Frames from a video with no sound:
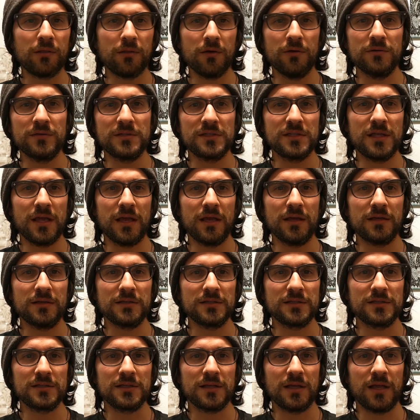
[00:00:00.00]
those
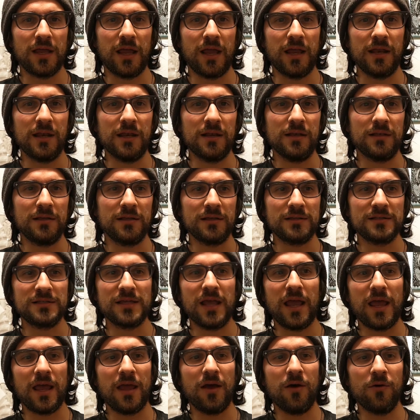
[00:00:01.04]
things and to say,